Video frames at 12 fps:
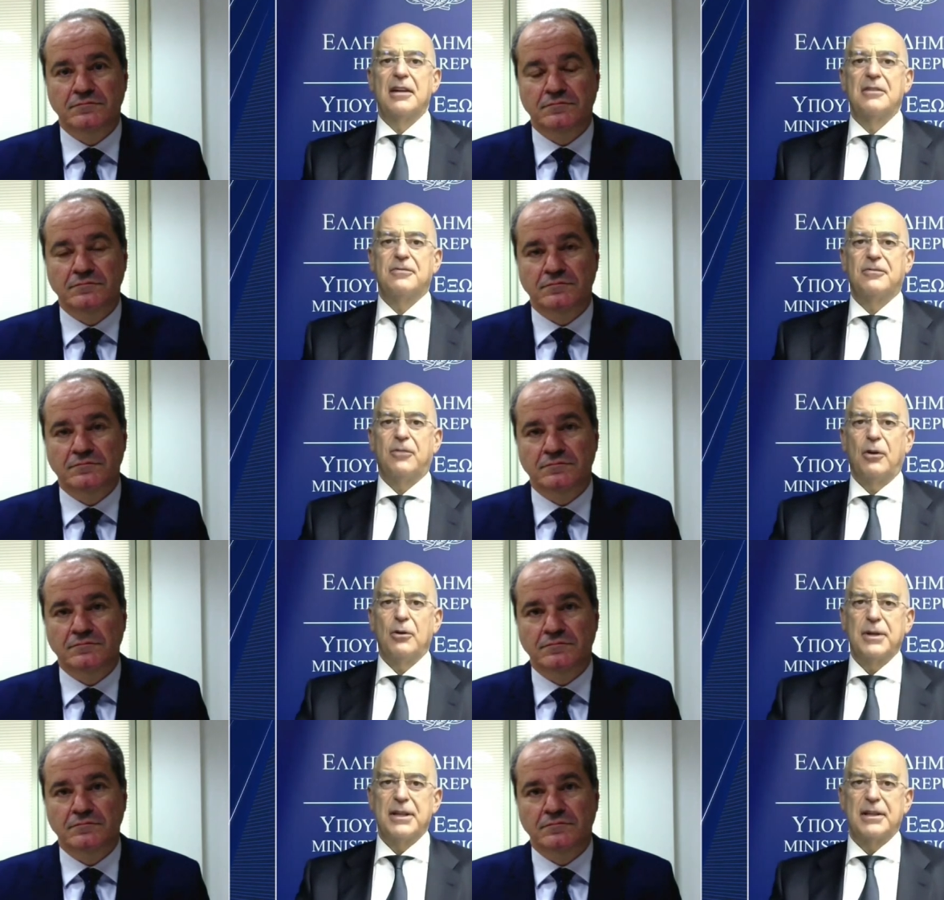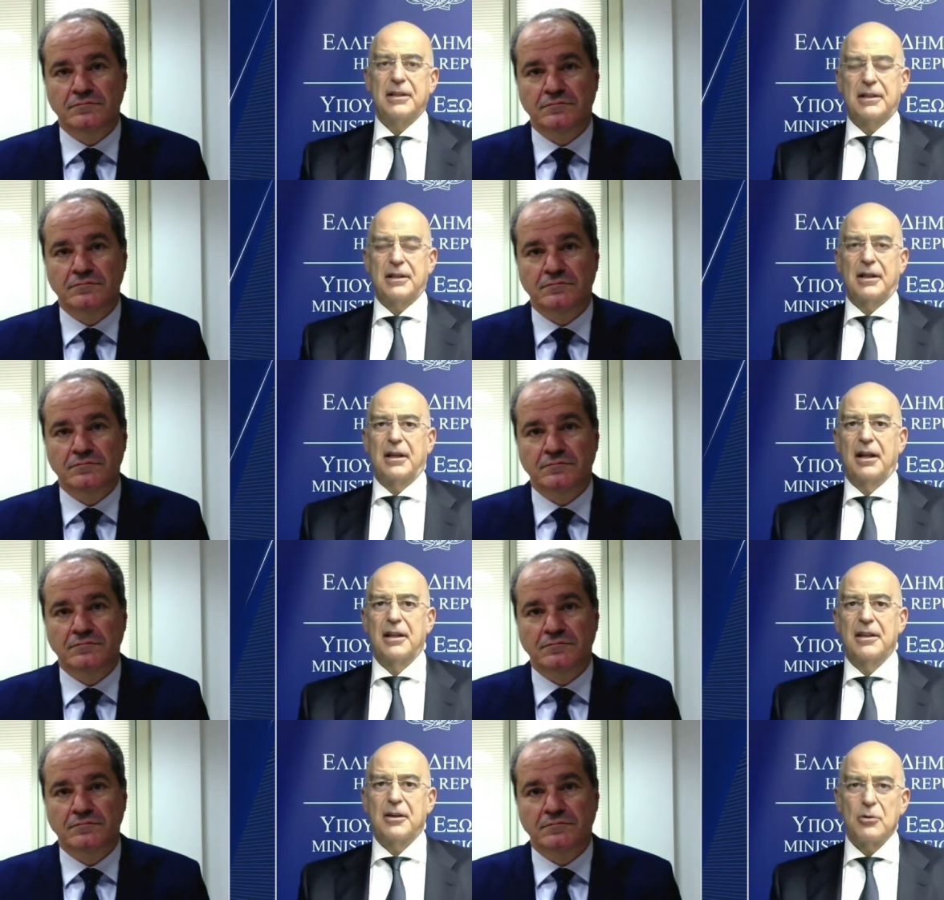Speaker 1: and following
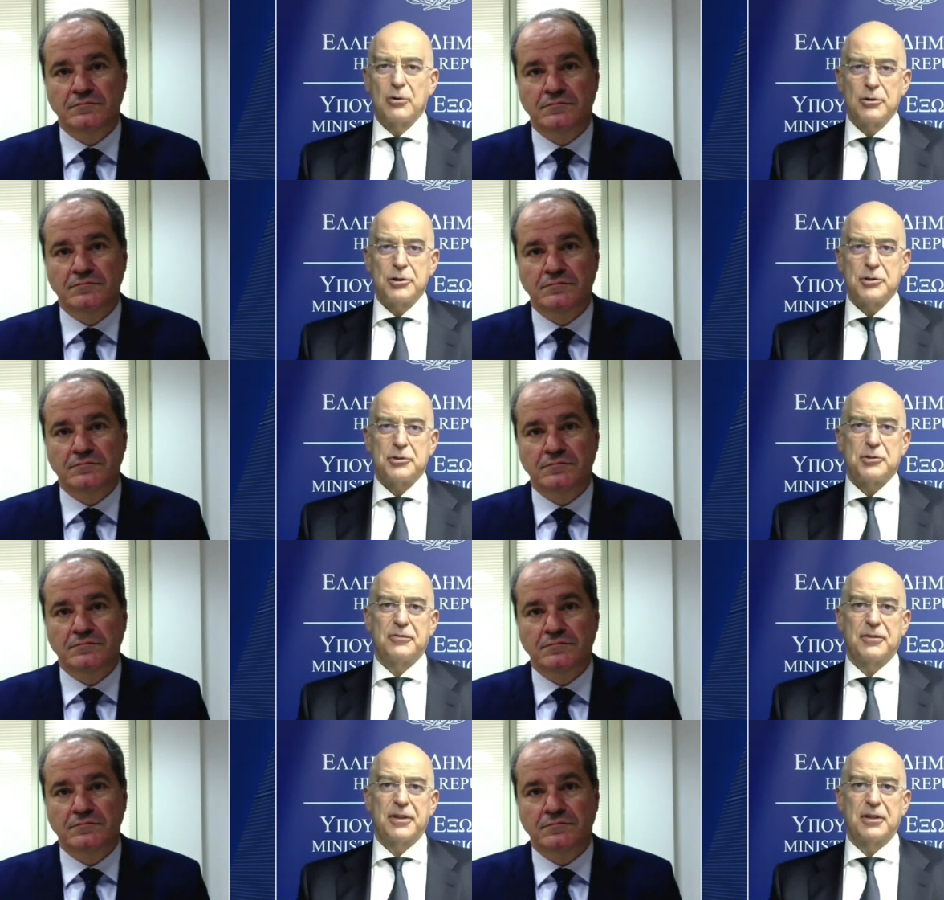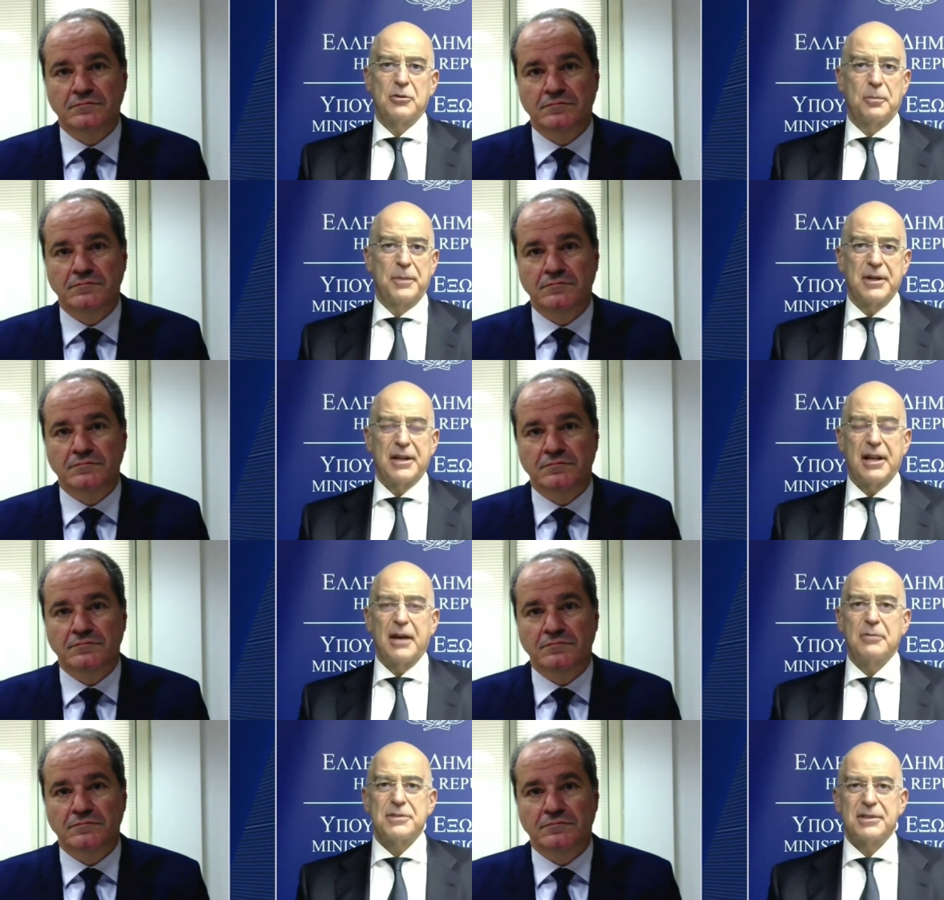the conclusions of the European
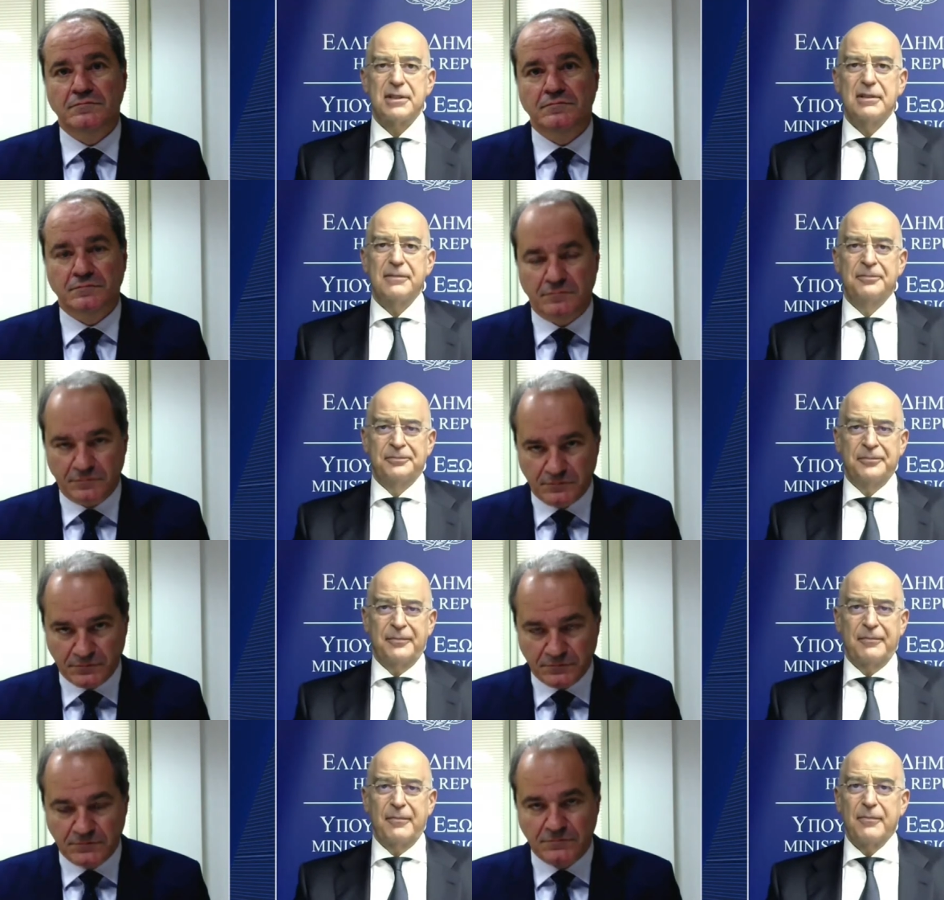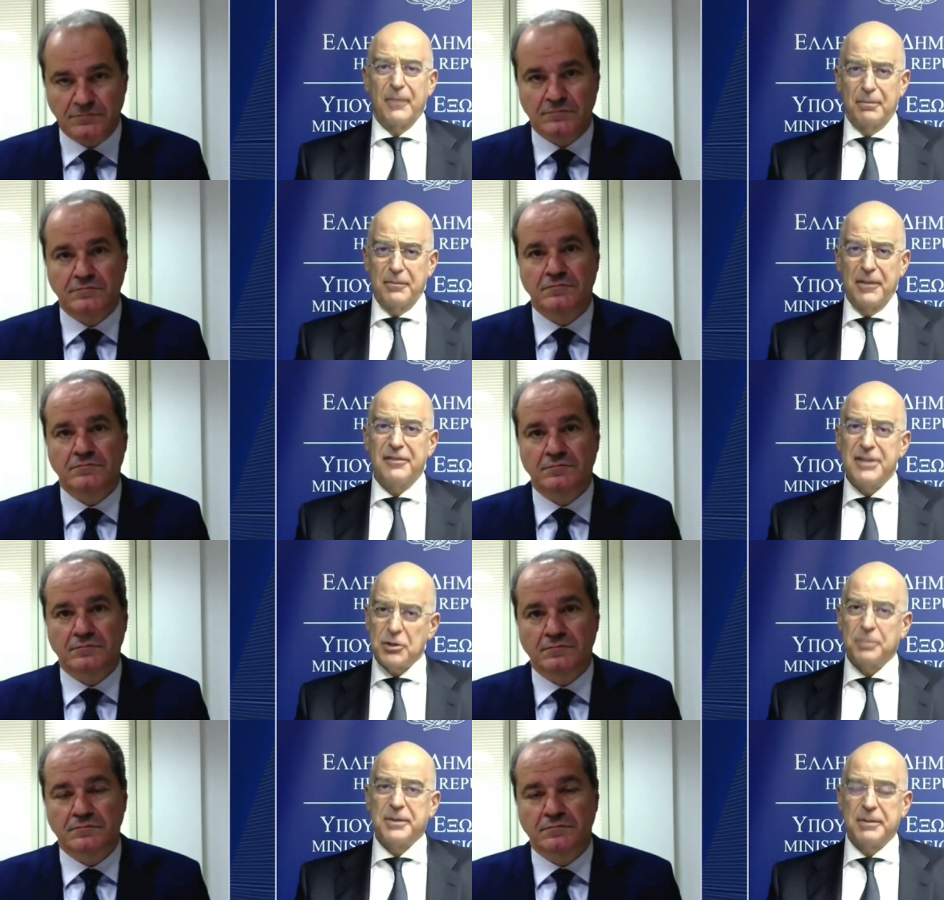Council, there
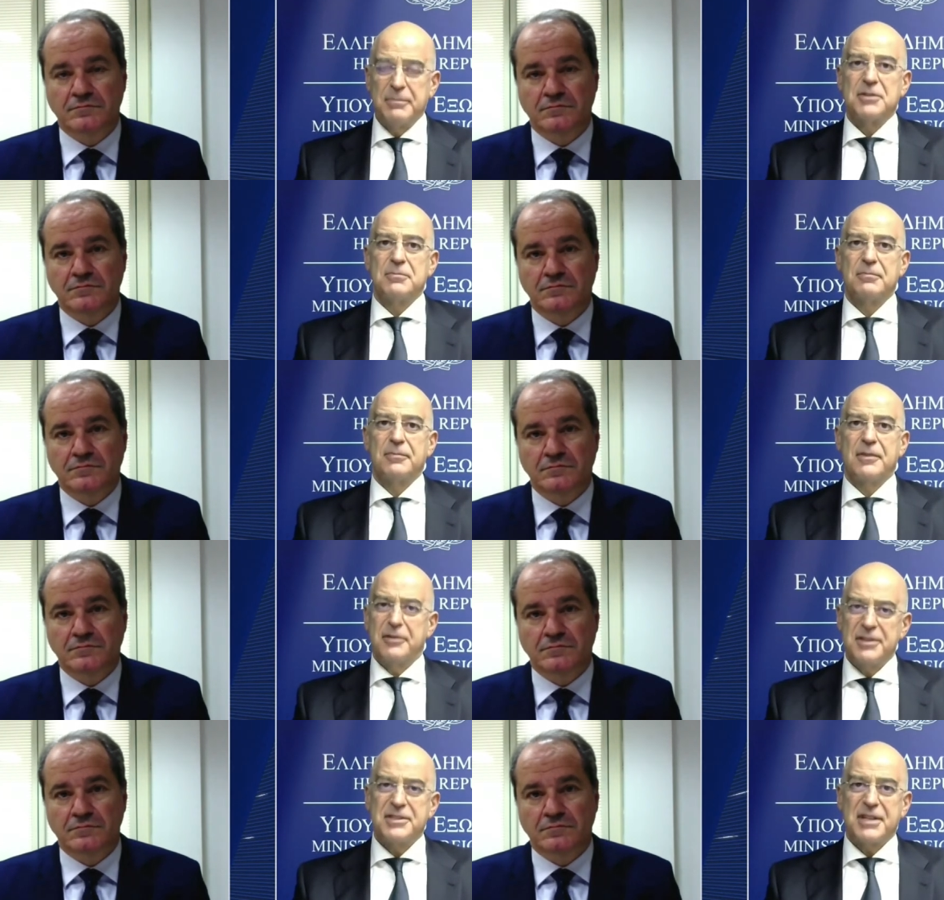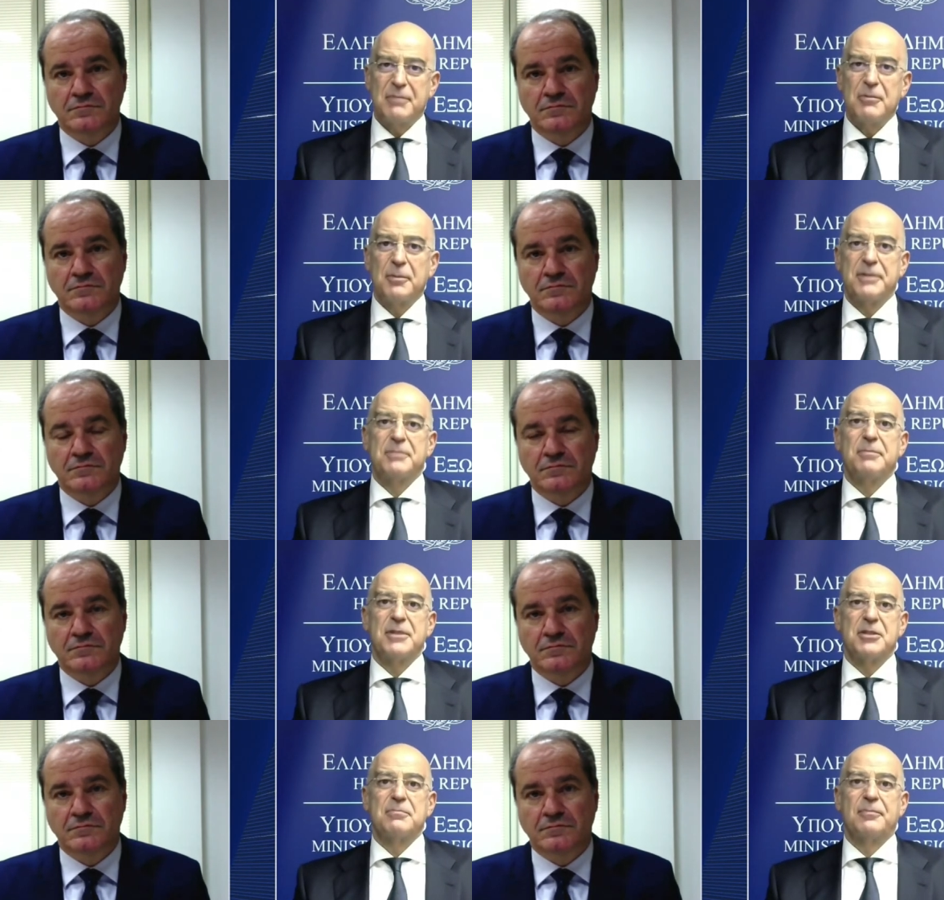is optimism. There is some
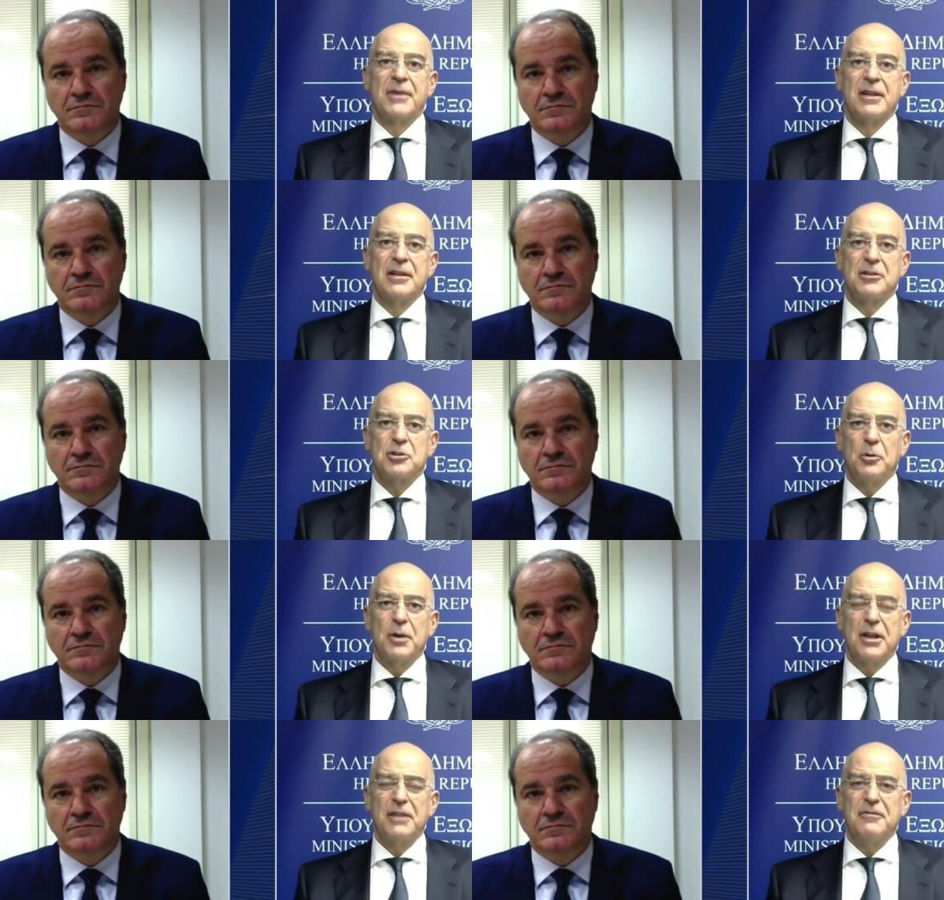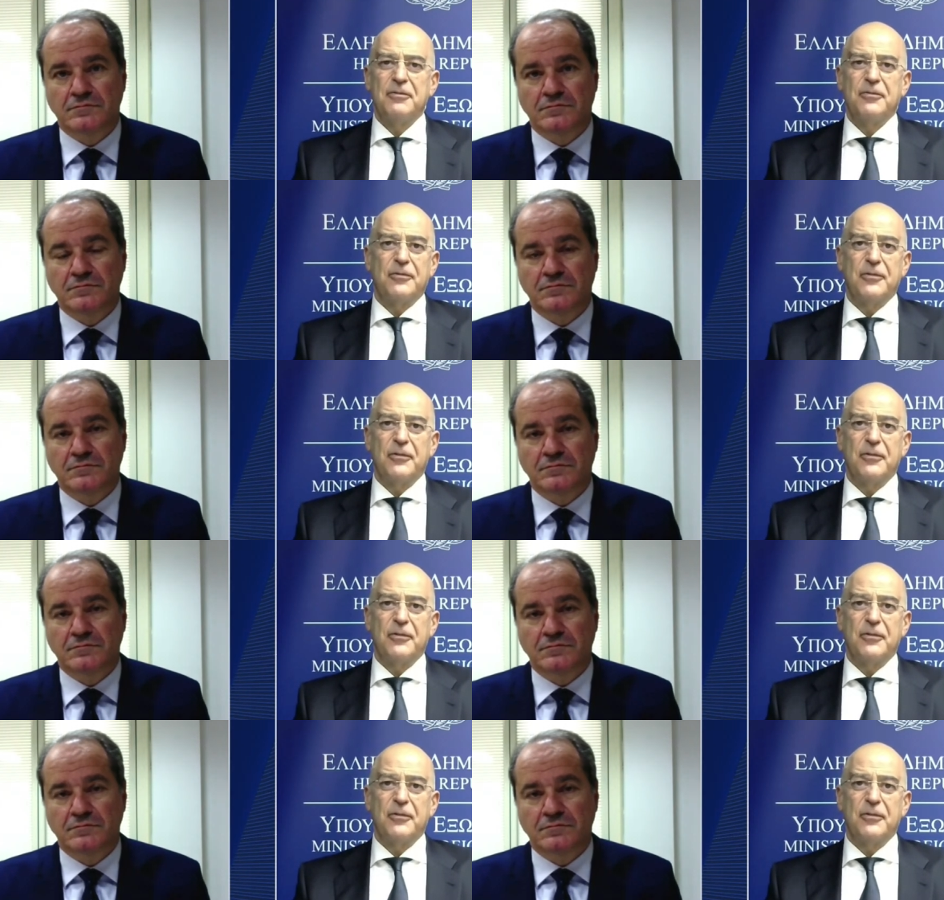optimism. So if